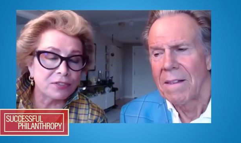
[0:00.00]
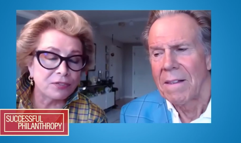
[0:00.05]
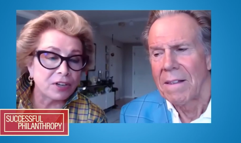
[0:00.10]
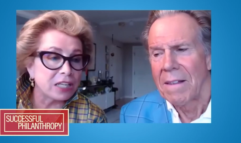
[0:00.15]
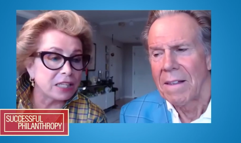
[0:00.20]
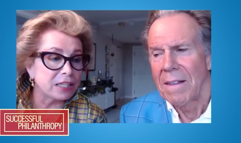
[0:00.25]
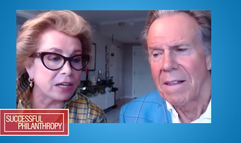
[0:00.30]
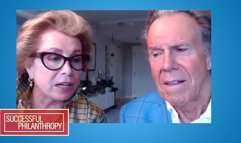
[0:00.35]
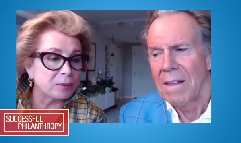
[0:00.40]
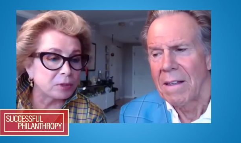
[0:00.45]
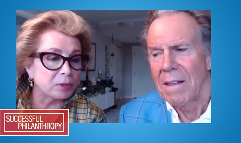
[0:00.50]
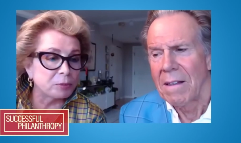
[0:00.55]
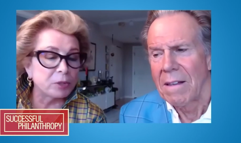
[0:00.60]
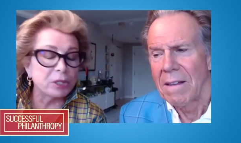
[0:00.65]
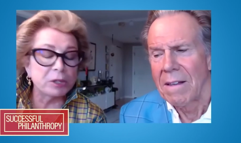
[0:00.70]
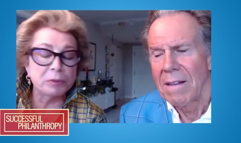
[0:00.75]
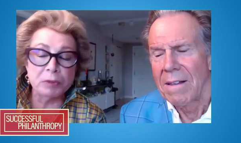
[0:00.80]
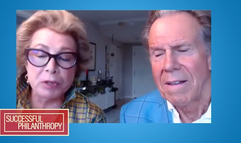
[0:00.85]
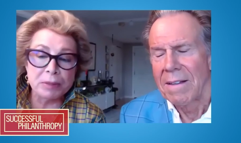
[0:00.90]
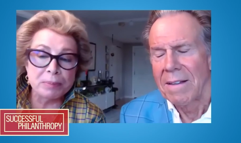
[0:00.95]
Speaker 1: funny that
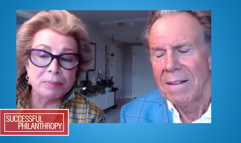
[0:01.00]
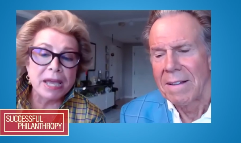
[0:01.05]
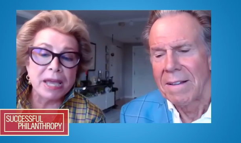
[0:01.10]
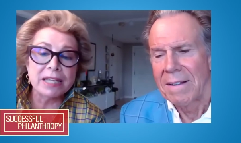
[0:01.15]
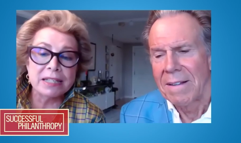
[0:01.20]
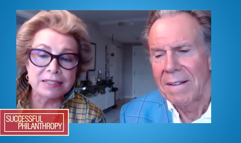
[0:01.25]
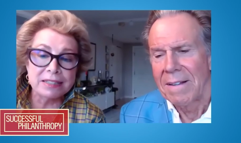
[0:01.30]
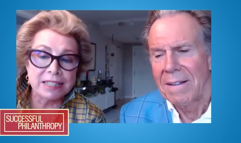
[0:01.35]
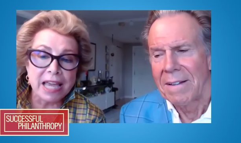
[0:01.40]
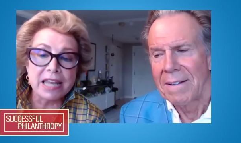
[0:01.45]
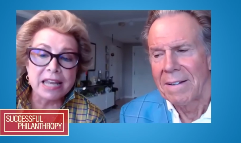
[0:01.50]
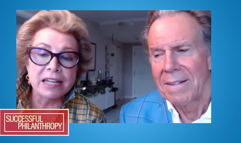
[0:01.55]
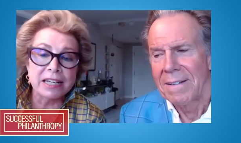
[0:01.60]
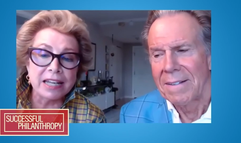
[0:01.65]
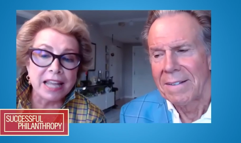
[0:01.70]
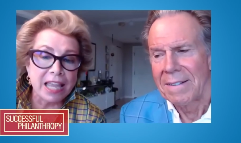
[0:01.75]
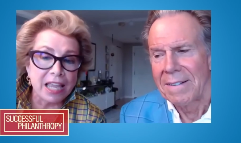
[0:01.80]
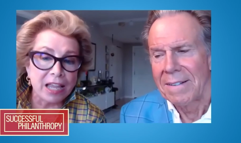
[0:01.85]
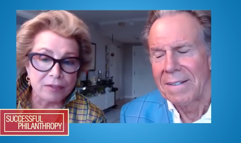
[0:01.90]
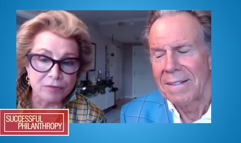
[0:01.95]
we met
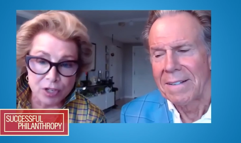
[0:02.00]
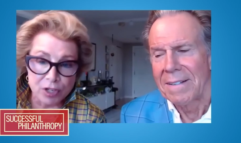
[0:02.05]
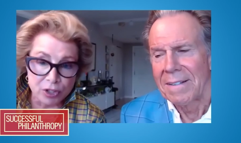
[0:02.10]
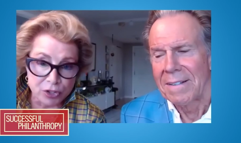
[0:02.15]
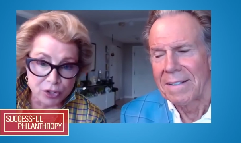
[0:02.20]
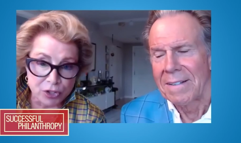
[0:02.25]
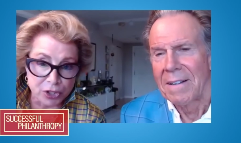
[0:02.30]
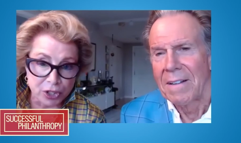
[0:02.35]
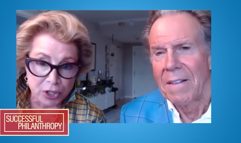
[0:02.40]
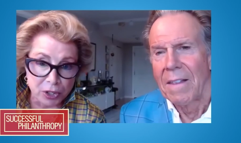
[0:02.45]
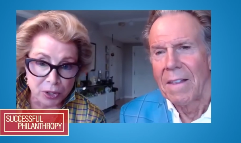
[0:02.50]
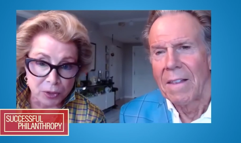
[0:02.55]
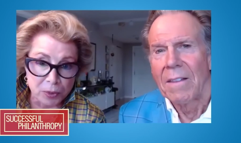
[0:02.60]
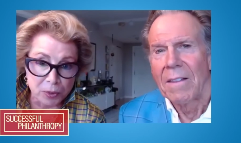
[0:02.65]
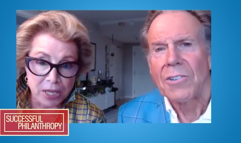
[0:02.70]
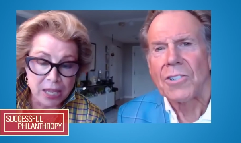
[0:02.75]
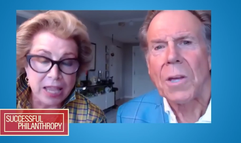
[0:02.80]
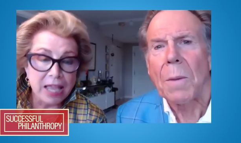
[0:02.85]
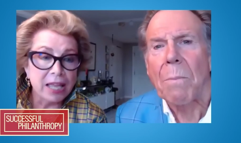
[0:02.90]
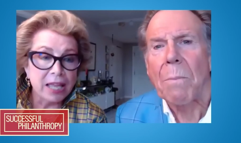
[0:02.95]
10.5 years ago.
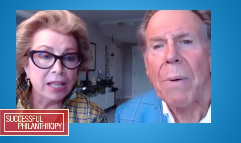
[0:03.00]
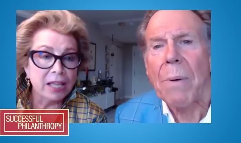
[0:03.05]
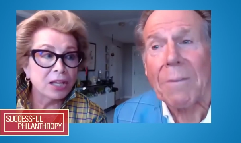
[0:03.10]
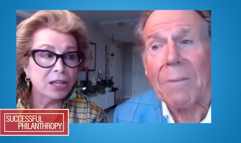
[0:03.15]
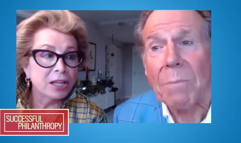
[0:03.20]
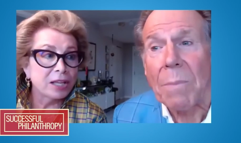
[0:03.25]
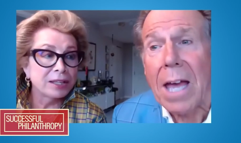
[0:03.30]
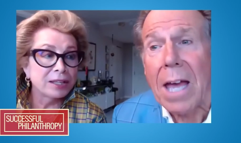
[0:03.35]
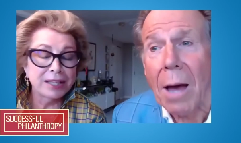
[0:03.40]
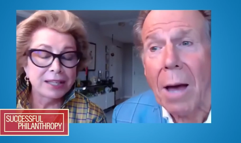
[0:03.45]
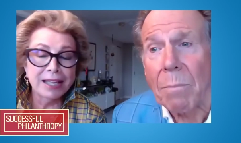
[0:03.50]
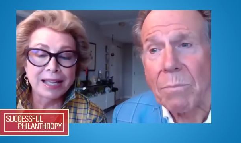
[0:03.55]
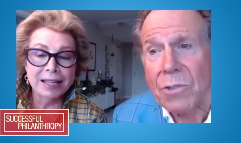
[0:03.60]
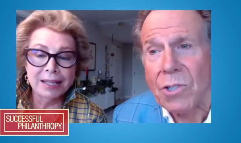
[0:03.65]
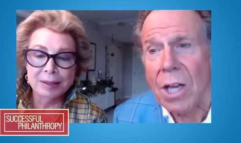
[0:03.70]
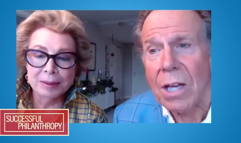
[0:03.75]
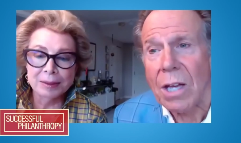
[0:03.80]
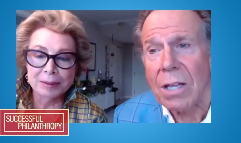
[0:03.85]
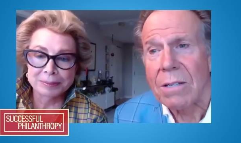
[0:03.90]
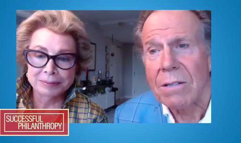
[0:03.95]
Speaker 2: She picked me up,
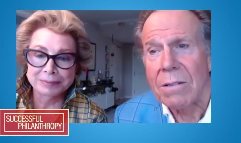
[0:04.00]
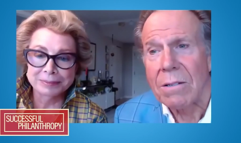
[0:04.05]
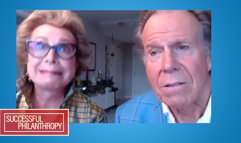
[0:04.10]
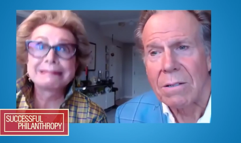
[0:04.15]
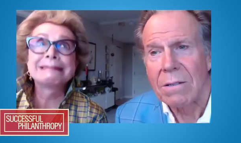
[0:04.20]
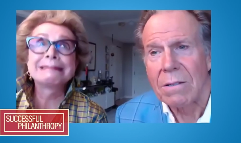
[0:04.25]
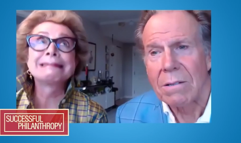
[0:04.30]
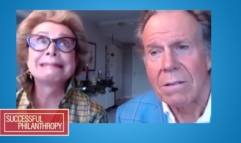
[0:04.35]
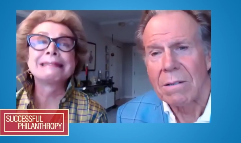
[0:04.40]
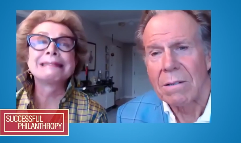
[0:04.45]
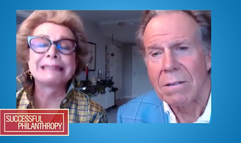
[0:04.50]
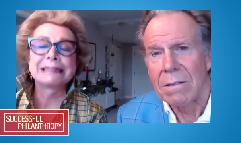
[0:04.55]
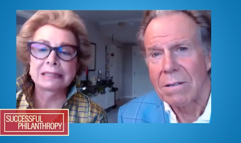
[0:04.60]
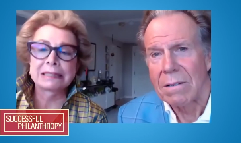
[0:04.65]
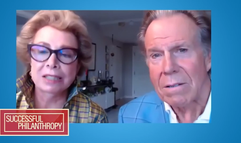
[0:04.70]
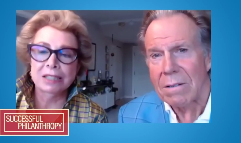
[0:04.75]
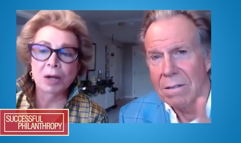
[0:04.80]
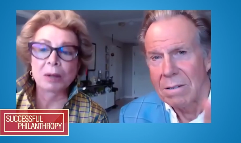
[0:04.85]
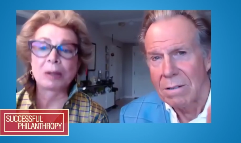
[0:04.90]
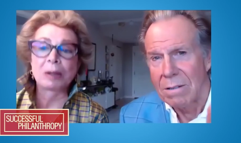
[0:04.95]
Jane.
Speaker 1: Oh, I